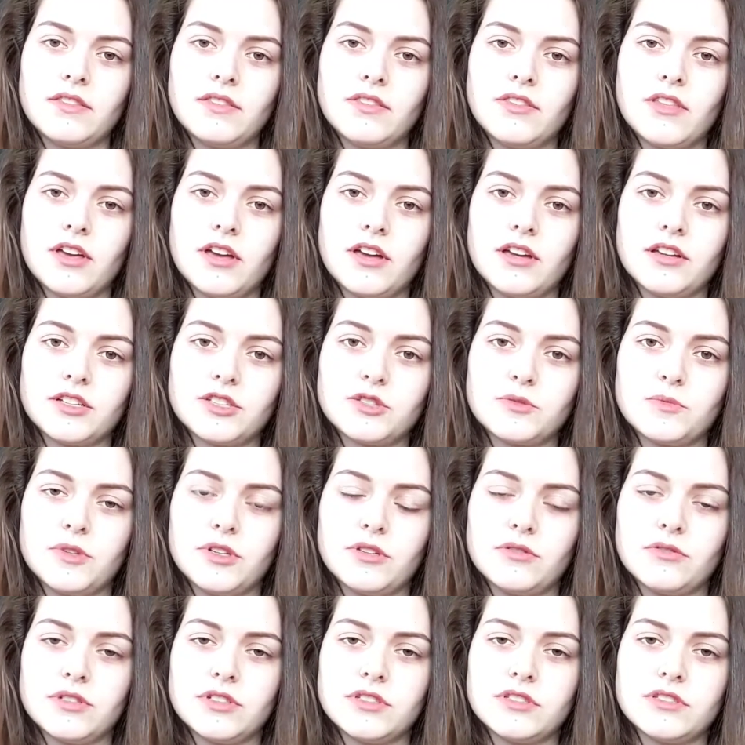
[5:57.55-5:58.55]
their
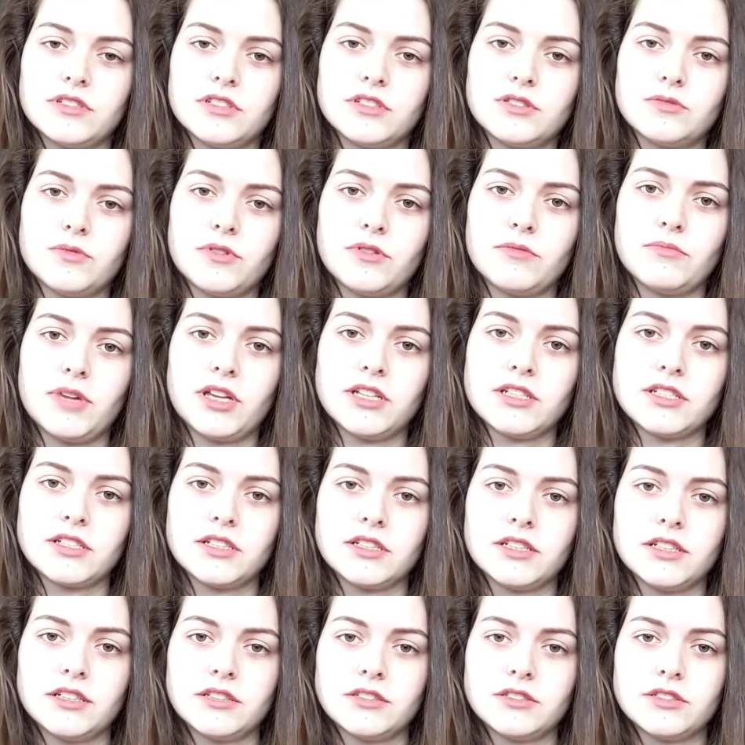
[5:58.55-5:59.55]
experiences with
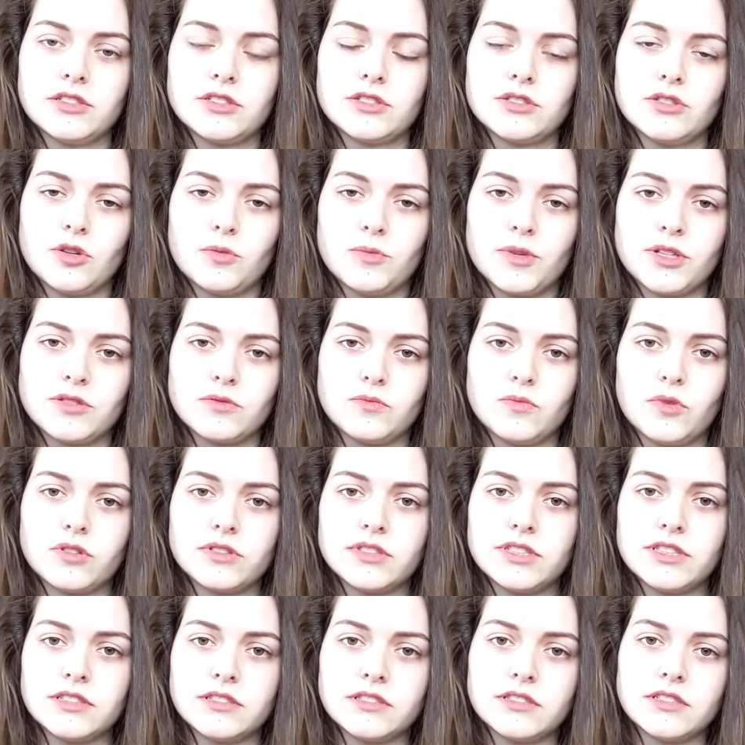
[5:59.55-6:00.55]
mental illness, no matter
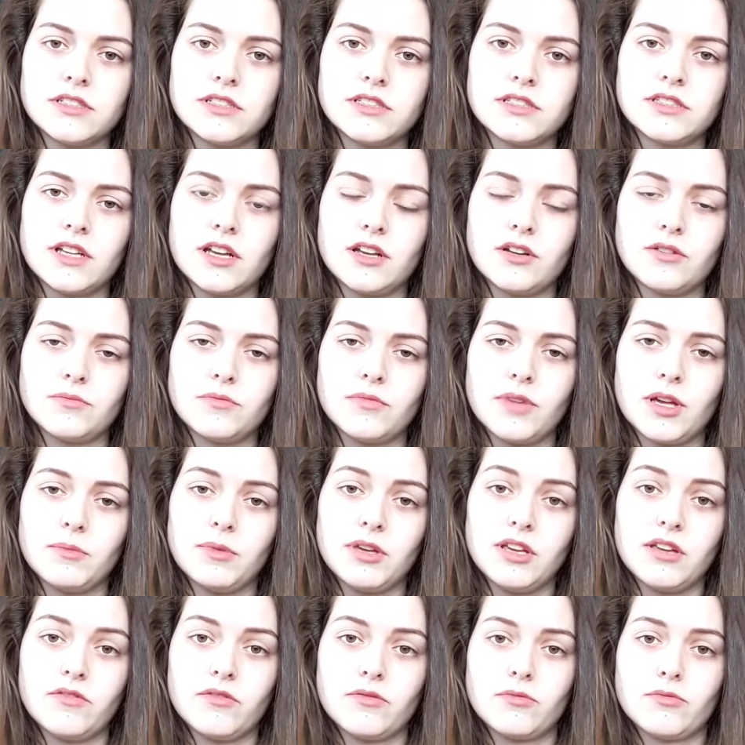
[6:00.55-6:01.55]
what illness, and
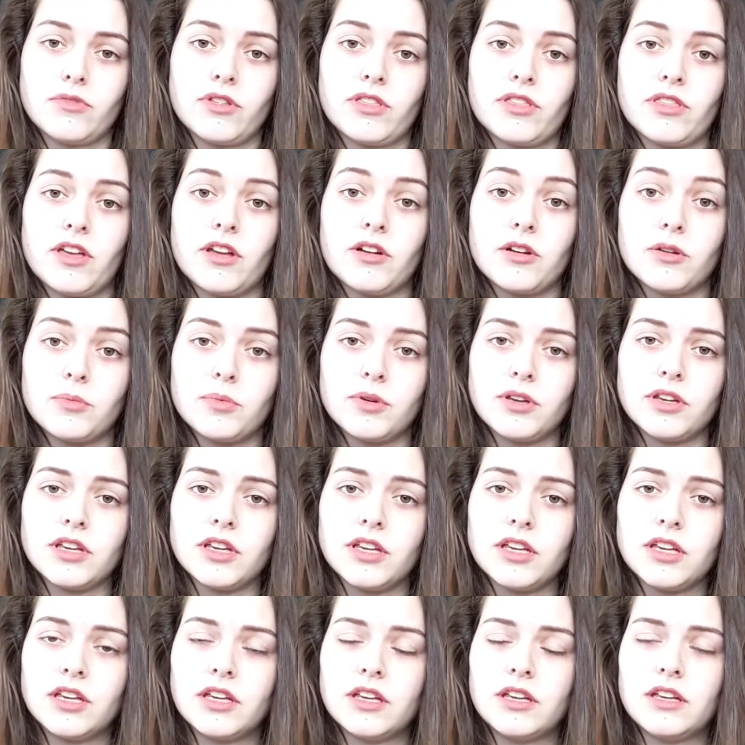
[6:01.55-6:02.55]
maybe even with
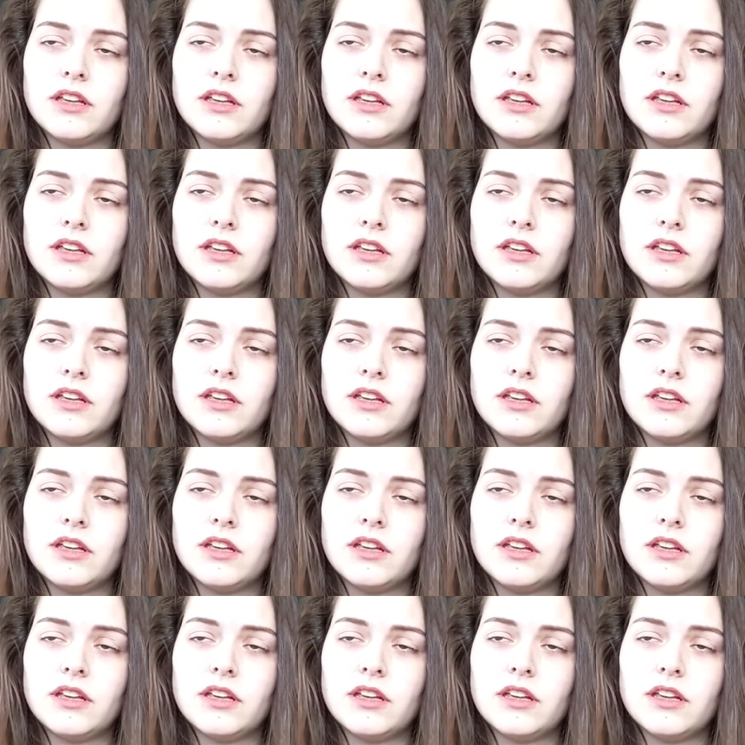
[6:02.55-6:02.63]
therapy.